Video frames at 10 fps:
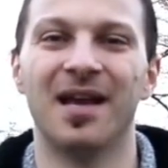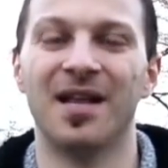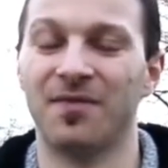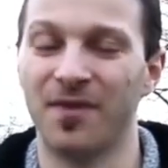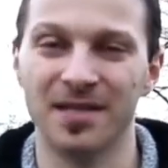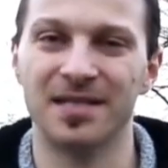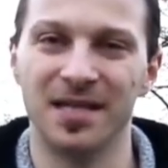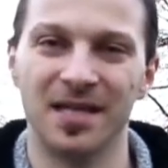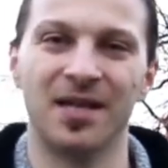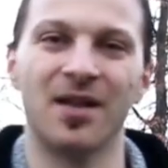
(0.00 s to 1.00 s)
in the first
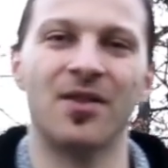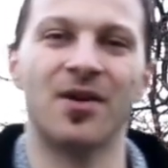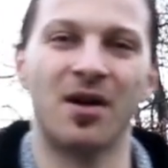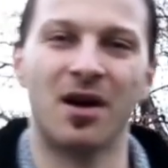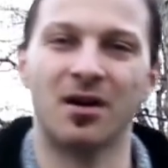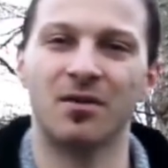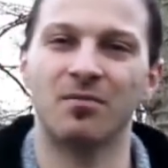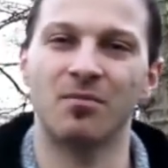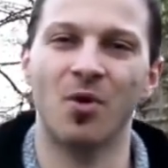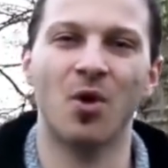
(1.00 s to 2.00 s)
year, there are
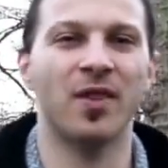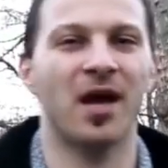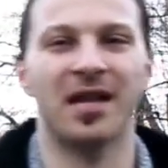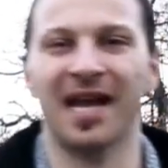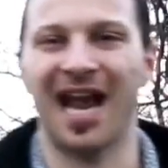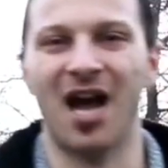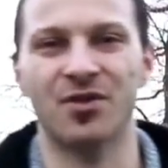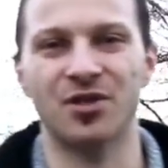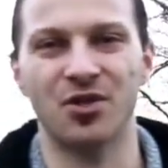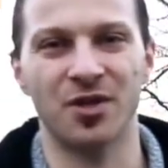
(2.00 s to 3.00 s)
more than like
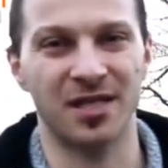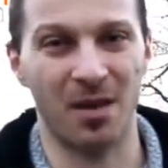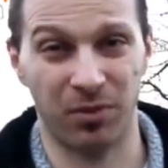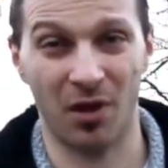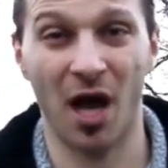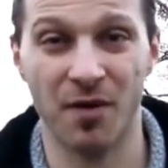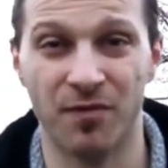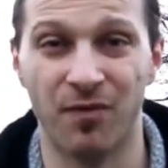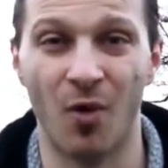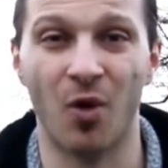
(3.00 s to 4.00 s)
100 students apply
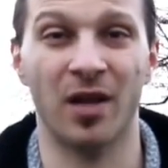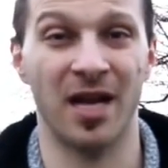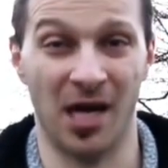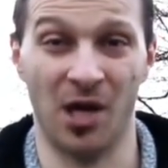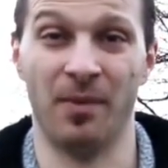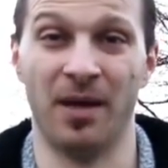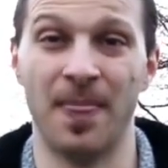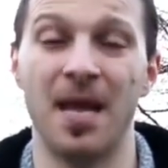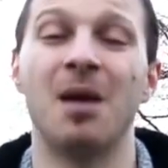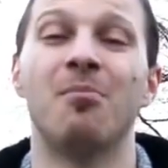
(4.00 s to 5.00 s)
for learning Arabic.
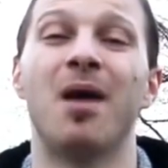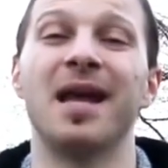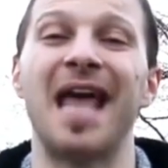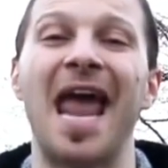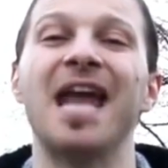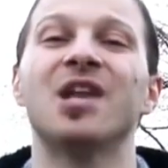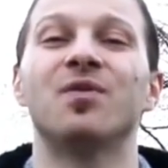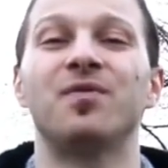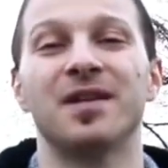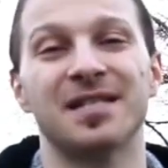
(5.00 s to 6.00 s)
By the end
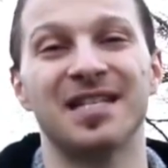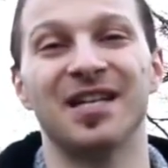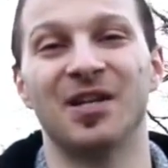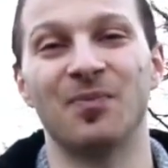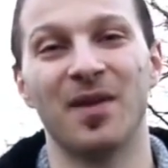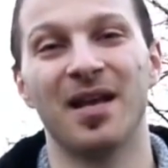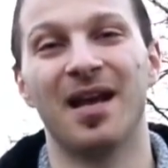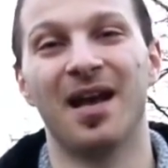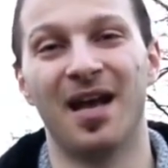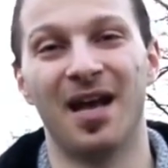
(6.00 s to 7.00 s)
of first year,
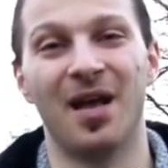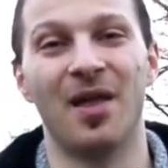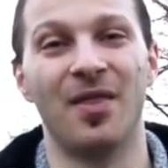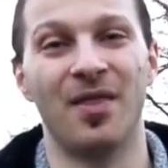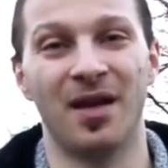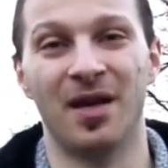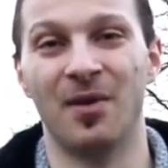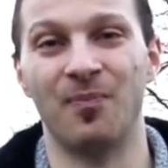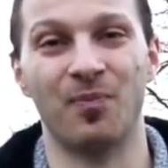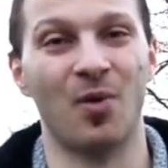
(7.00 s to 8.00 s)
over
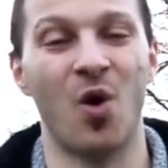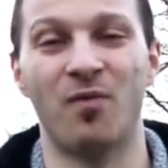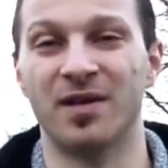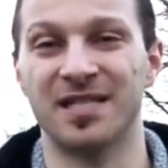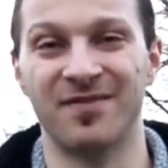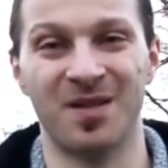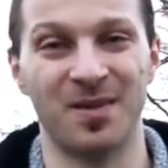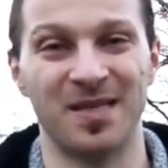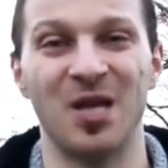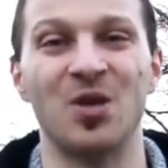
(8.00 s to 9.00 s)

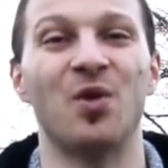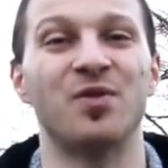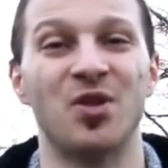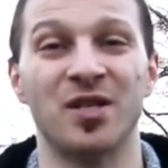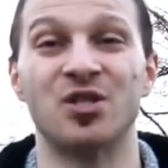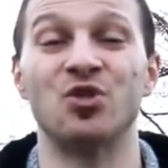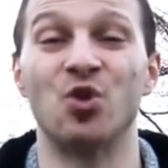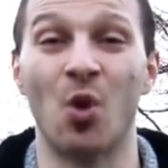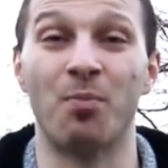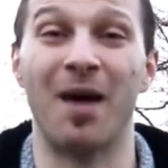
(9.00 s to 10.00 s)
70% of students
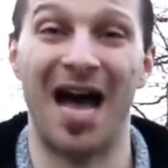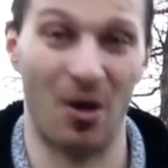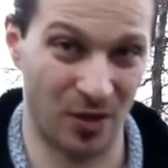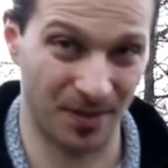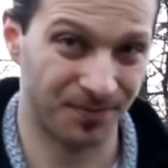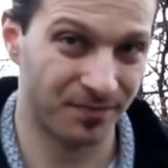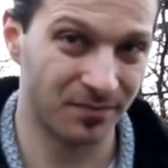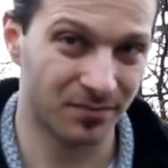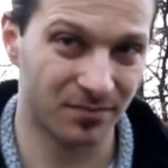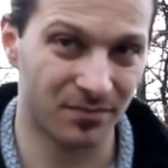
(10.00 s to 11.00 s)
drop out.
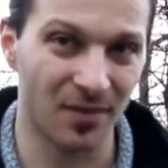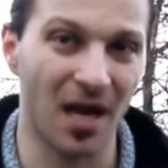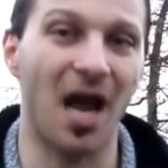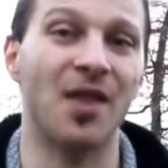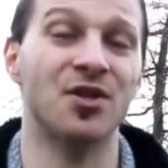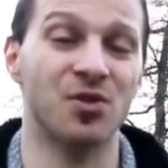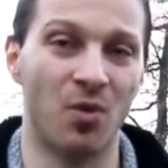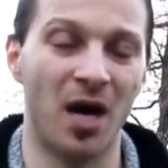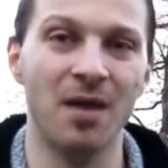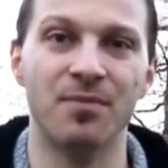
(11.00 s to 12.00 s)
And the reason
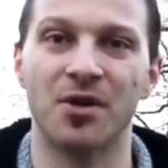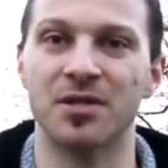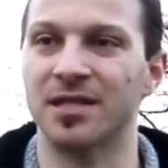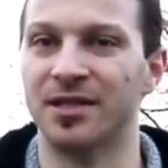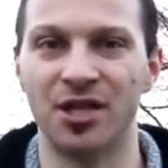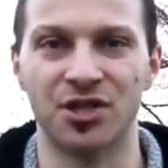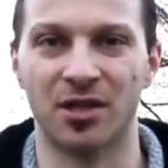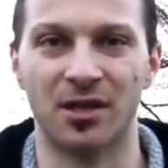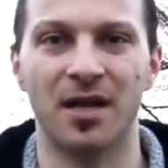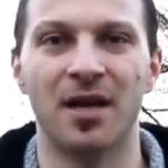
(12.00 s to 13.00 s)
why? Because the
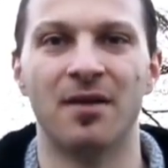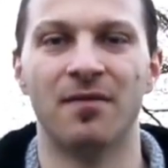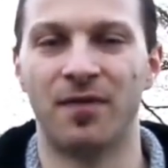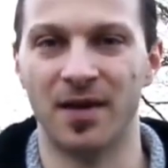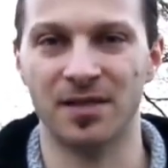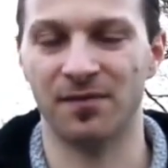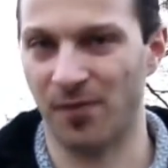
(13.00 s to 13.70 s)
teacher first